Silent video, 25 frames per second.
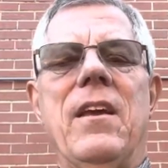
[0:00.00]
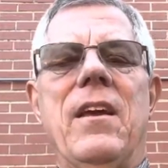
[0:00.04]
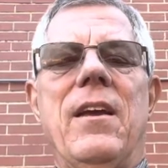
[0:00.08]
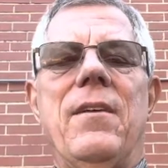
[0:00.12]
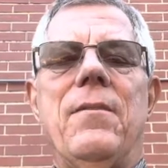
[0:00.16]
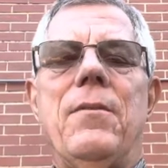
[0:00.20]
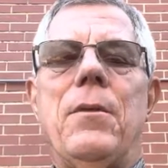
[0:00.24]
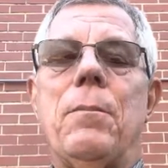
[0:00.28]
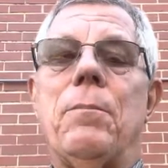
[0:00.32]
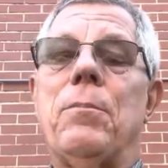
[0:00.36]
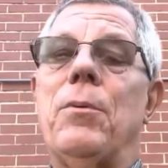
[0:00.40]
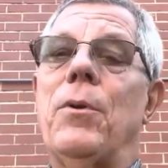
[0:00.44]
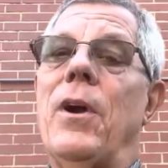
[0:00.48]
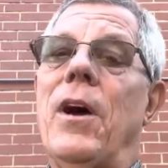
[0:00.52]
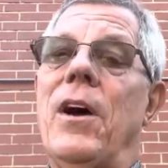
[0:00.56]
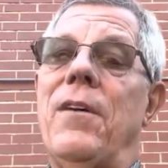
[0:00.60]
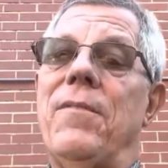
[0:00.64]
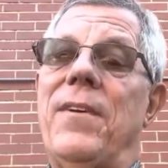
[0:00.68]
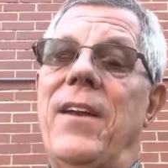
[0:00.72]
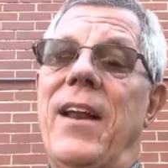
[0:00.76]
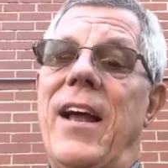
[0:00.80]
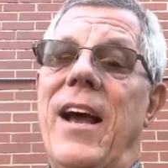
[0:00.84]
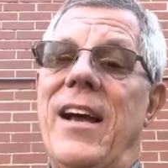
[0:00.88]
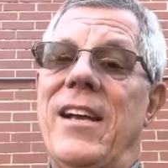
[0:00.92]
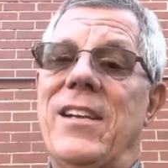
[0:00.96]
The
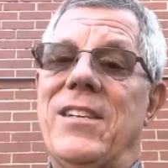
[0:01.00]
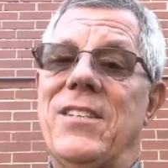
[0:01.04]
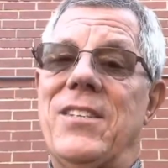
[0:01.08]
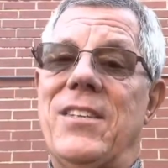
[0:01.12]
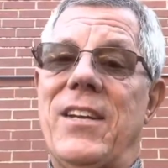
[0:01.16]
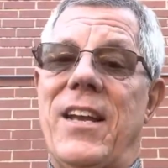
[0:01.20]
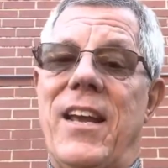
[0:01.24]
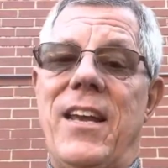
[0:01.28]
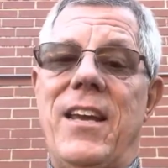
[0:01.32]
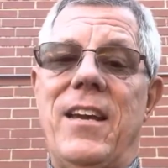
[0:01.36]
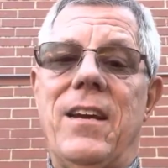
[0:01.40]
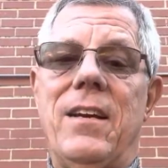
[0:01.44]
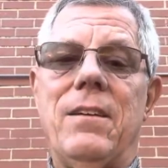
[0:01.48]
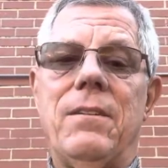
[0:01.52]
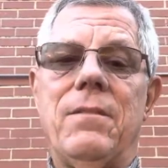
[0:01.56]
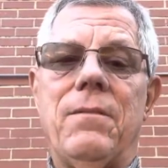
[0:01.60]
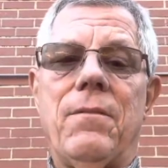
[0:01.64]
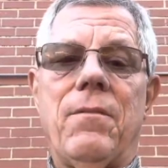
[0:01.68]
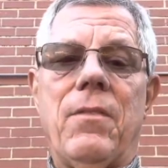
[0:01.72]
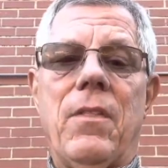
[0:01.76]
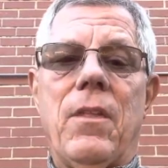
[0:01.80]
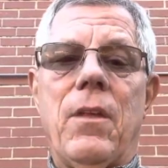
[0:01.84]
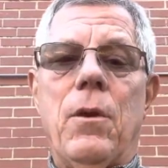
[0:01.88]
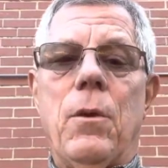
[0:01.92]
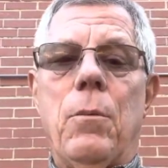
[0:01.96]
prophet Isaiah
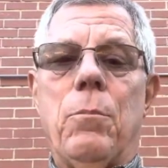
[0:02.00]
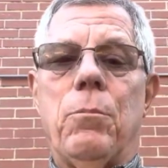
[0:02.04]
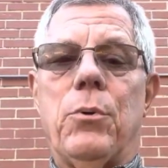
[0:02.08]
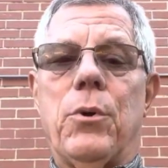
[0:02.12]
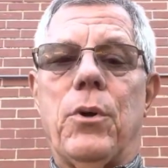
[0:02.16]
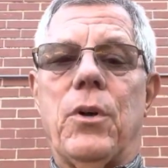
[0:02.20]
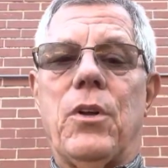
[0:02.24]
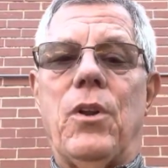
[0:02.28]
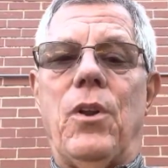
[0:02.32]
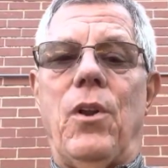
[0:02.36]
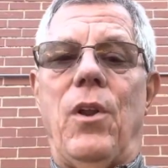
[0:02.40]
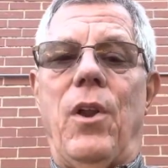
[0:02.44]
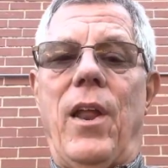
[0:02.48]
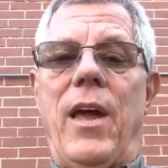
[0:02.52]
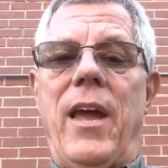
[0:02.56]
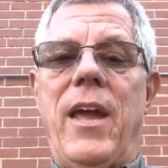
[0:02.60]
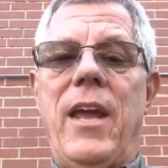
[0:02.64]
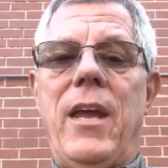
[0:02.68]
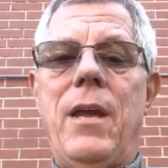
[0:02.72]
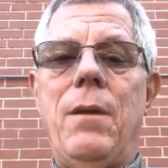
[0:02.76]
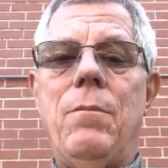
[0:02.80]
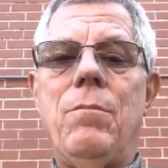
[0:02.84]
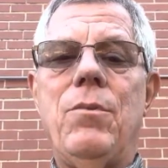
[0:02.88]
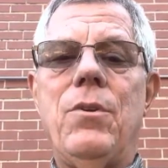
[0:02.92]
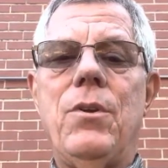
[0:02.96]

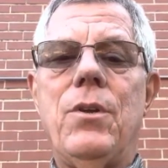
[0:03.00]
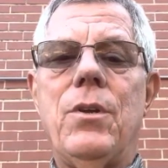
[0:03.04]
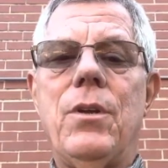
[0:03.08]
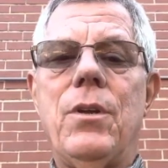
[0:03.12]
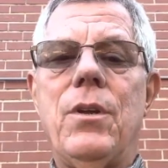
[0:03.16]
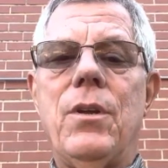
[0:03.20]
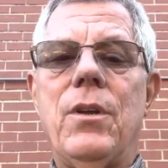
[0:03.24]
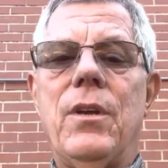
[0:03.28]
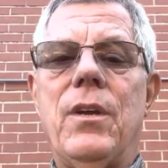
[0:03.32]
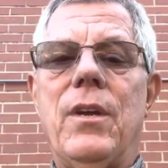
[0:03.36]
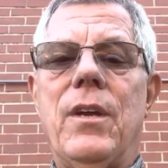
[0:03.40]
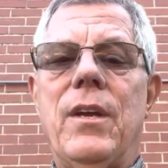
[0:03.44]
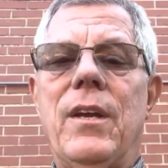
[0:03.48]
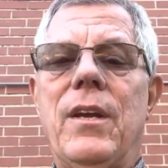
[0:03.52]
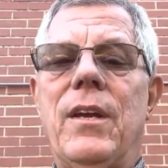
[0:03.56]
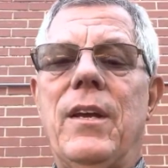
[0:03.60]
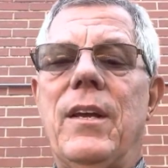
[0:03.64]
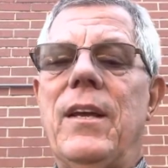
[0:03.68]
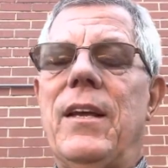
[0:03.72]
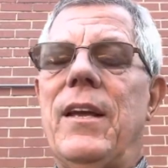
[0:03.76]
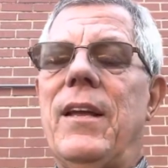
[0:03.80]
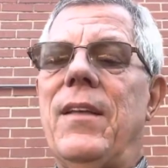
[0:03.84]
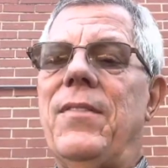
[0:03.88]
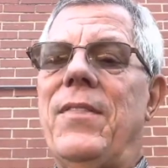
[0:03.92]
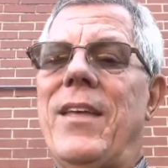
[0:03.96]
proclaimed
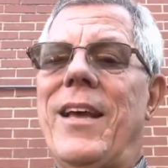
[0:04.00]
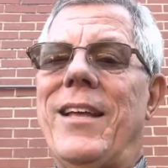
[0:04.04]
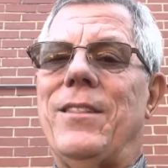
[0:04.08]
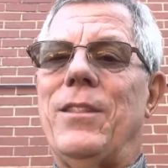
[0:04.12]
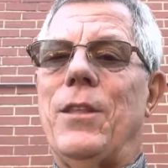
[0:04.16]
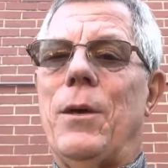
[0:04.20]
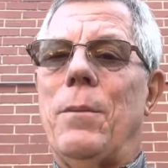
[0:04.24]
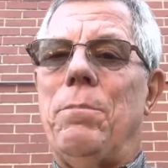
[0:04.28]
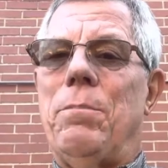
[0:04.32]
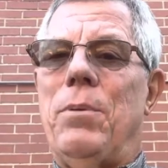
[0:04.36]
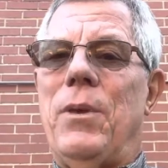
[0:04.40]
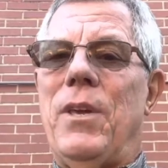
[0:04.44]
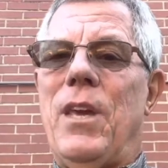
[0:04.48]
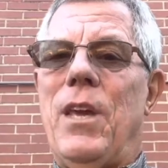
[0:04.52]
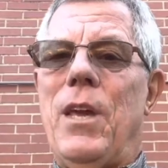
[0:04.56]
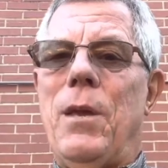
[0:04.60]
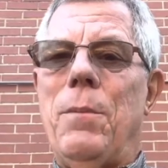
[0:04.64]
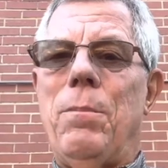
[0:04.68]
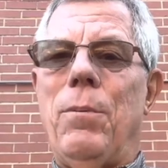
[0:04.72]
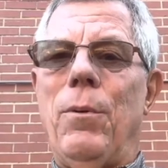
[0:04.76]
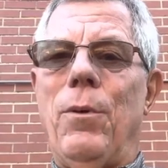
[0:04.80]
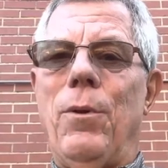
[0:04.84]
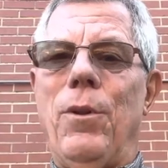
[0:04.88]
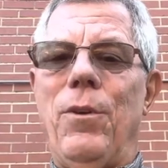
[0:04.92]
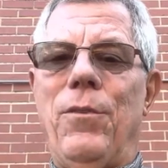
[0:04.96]
that the
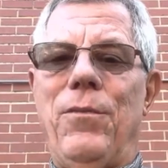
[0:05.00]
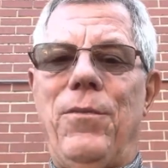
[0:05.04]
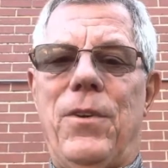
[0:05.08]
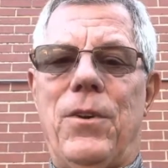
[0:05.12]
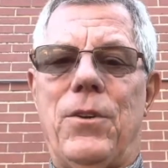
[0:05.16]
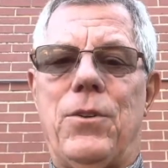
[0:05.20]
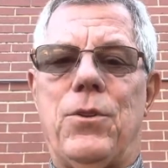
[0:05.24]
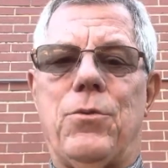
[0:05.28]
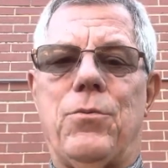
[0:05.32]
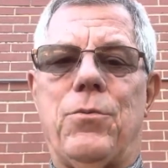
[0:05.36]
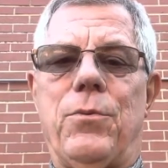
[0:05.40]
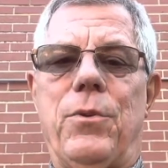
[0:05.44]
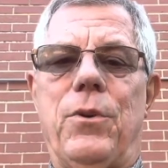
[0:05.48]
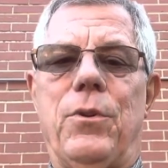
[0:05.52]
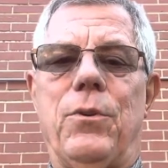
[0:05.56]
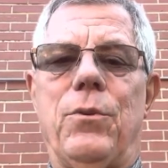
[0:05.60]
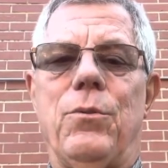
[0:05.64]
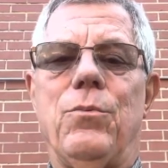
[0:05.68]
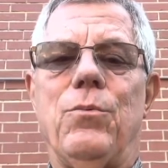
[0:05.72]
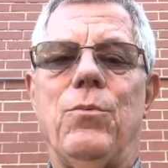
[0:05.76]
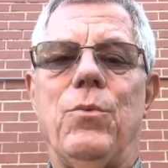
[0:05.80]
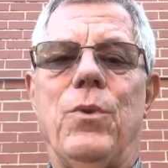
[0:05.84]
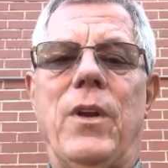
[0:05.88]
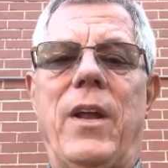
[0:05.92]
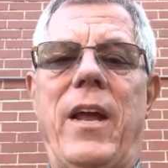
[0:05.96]
people of Israel
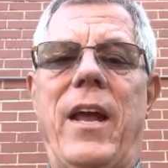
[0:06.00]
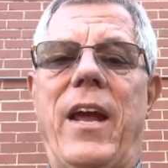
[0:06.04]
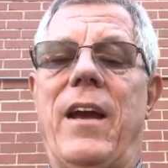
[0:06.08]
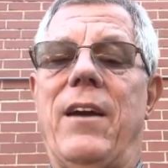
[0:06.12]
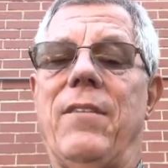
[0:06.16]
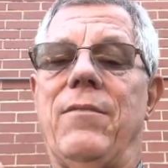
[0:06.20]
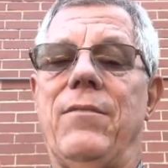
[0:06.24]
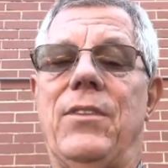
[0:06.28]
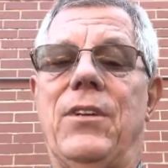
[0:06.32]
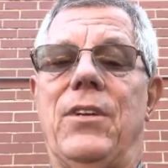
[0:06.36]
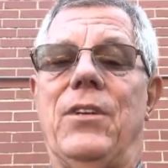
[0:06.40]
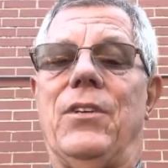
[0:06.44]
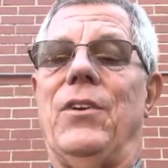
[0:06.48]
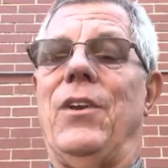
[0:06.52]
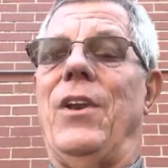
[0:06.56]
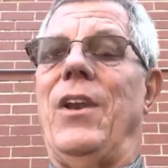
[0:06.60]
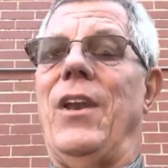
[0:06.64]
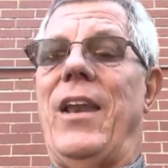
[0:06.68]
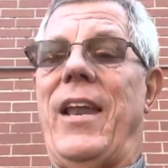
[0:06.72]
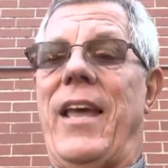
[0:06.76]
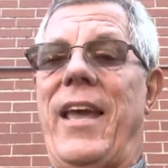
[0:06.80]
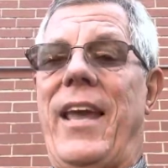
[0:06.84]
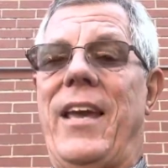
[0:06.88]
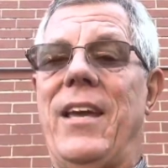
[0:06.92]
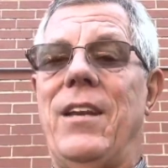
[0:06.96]
would have their
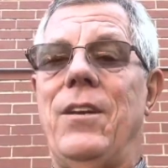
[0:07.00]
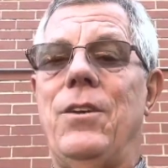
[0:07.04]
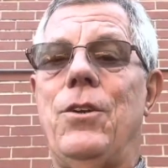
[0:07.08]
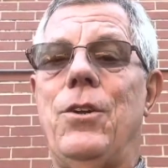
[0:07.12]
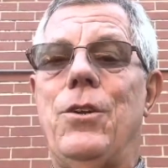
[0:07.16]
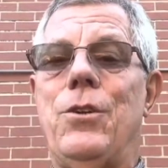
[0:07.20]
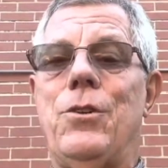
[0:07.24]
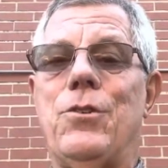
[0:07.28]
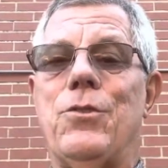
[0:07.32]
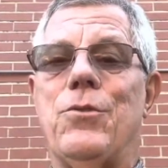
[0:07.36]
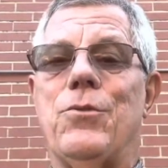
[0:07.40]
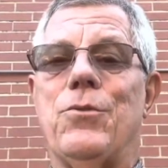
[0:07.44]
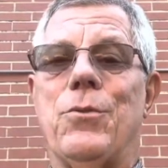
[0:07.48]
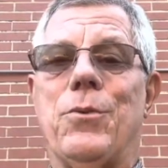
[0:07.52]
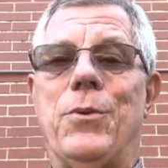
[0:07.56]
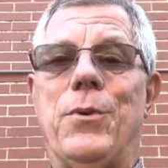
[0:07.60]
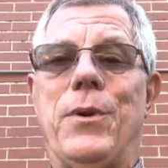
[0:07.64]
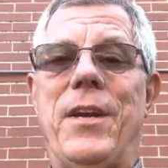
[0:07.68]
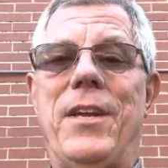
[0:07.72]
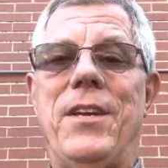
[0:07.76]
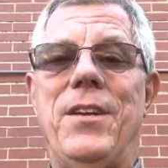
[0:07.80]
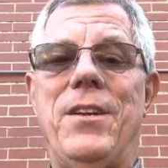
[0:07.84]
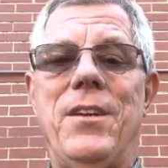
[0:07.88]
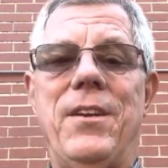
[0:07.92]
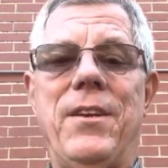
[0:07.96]
land
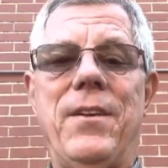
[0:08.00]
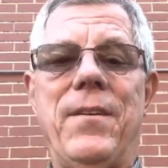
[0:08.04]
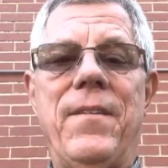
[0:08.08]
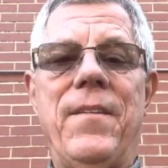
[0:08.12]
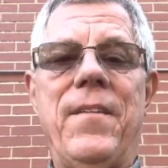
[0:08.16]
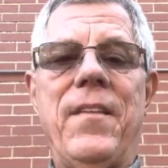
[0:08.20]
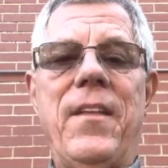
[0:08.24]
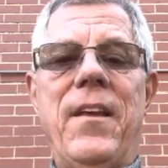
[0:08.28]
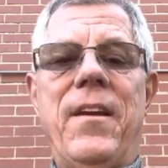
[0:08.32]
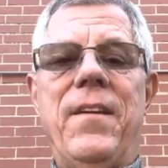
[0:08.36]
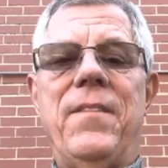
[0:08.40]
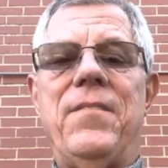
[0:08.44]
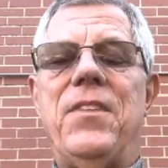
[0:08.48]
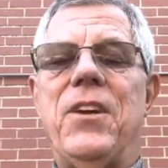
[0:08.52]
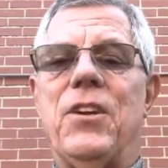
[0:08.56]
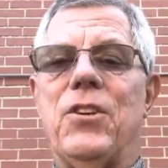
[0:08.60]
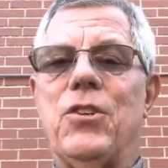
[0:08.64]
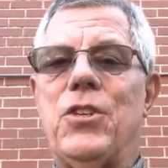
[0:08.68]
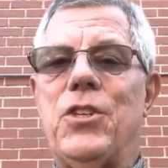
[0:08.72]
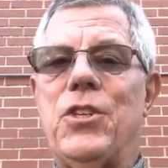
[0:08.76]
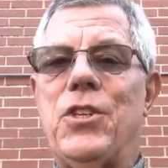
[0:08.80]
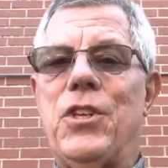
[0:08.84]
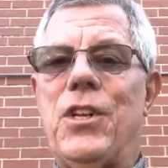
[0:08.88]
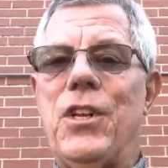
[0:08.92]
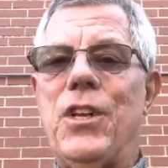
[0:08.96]
destroyed, their
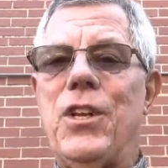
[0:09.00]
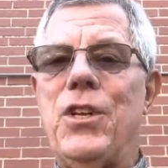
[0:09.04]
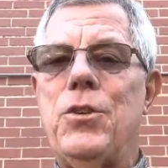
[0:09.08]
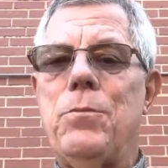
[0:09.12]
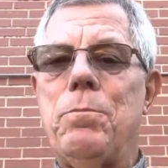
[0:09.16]
cities